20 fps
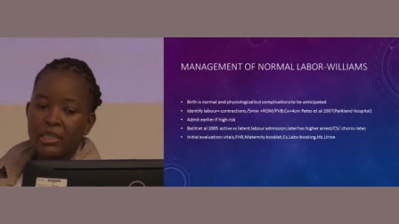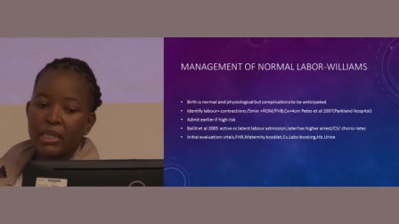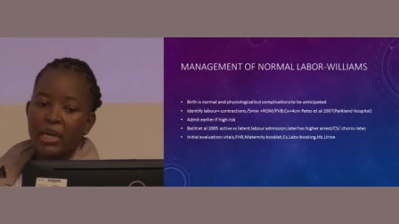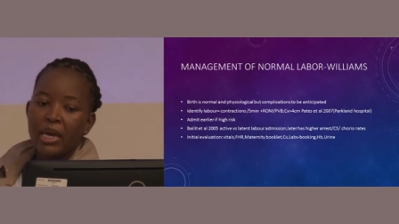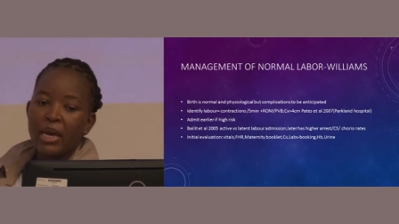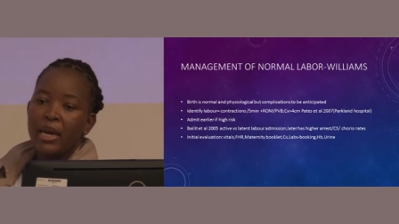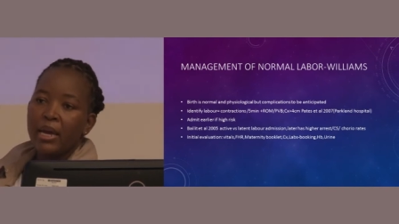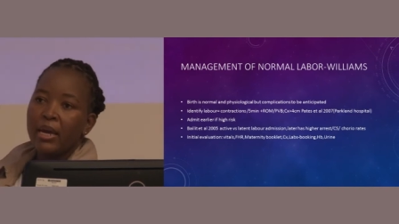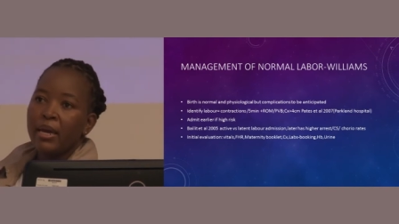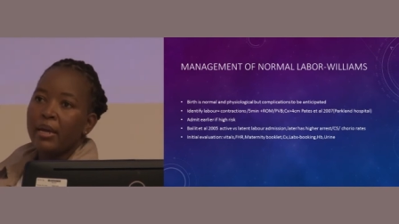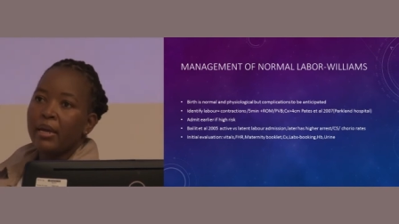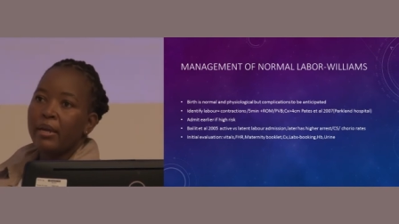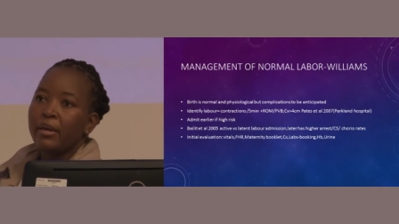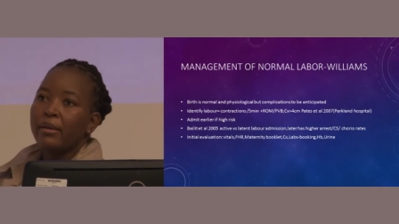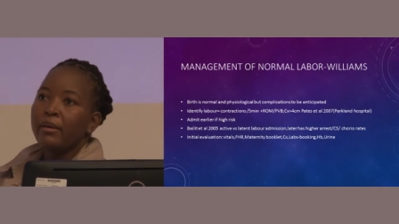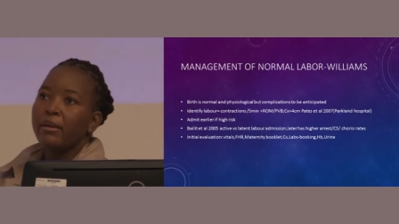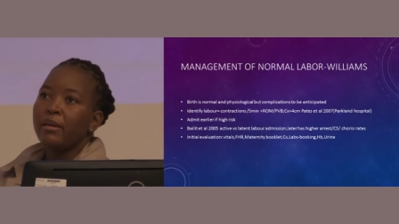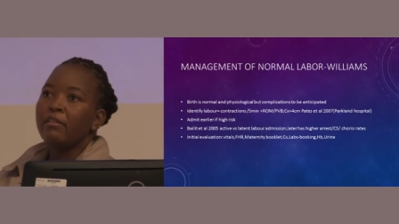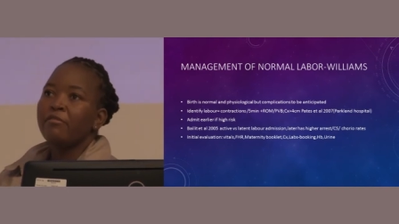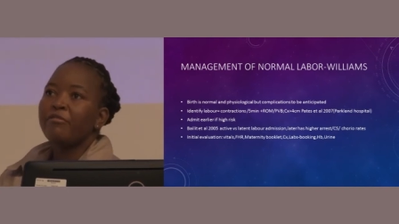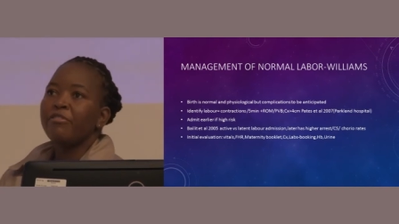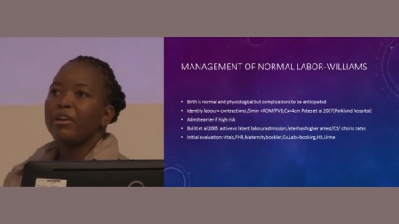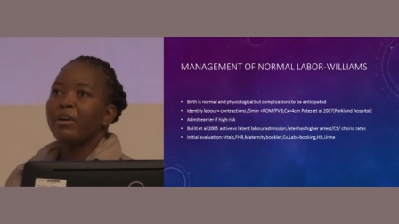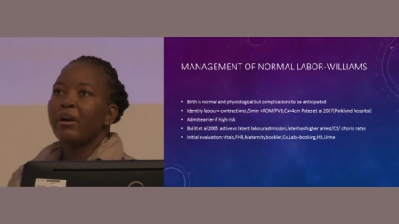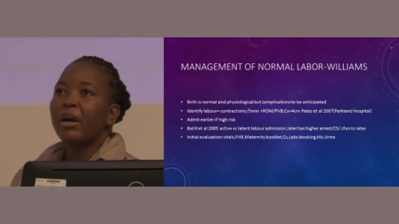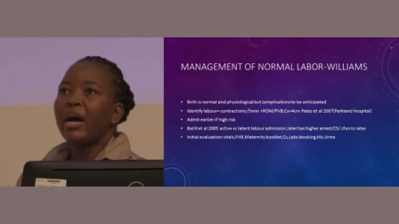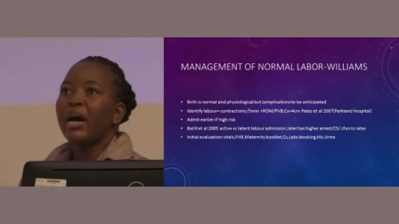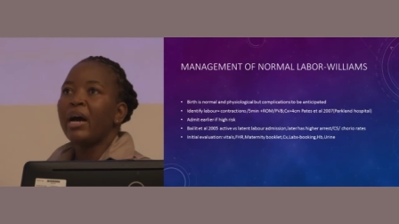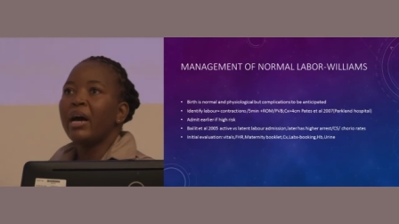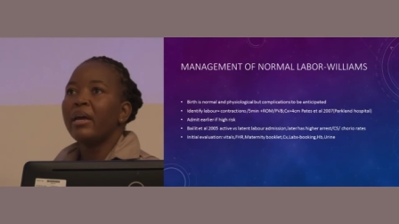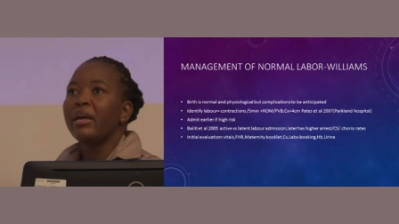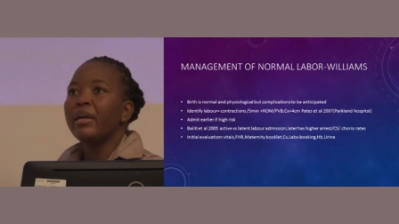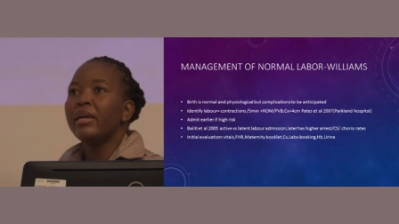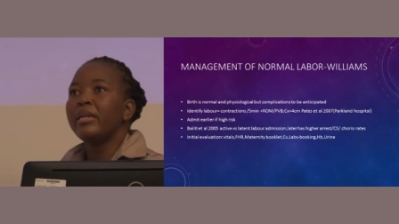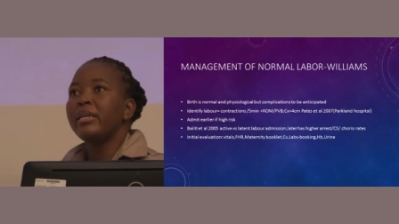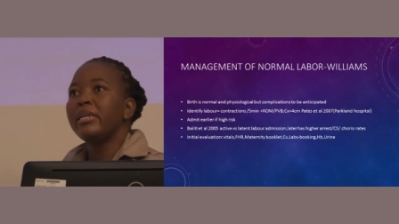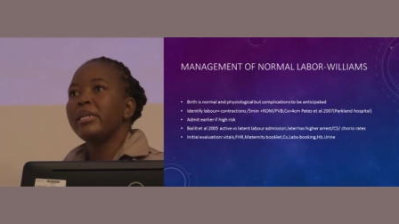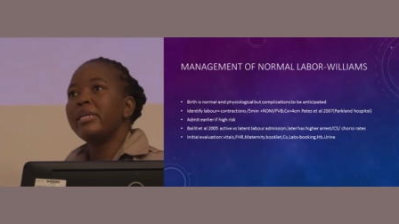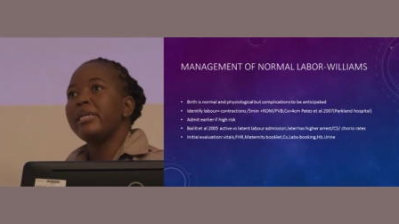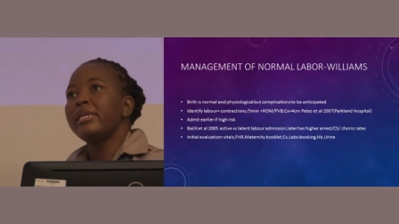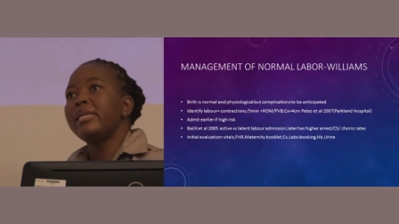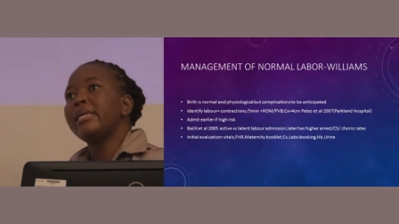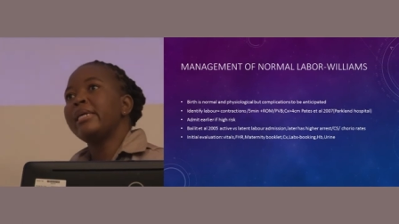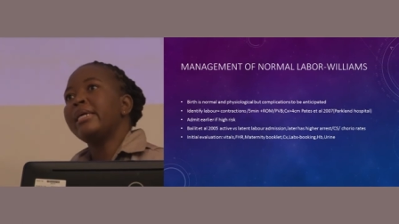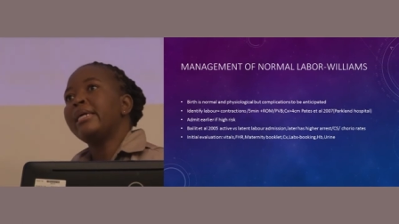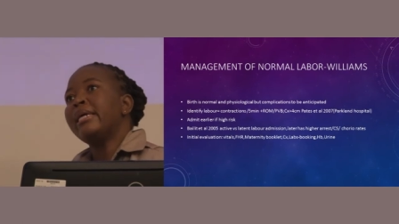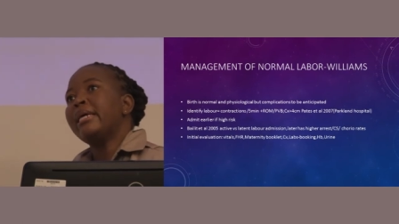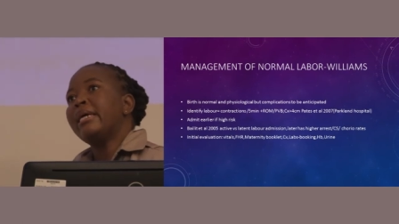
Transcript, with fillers: and if there are any